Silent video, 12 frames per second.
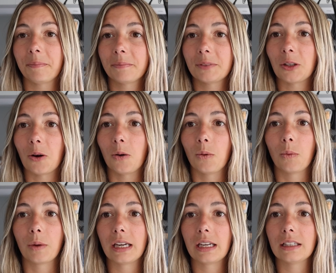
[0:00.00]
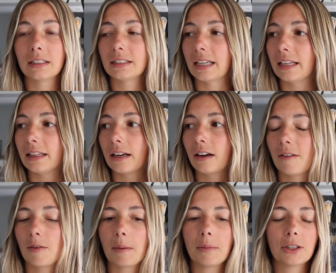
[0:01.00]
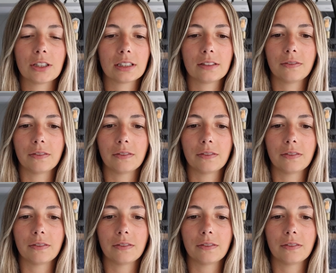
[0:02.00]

So we stayed there. I remember just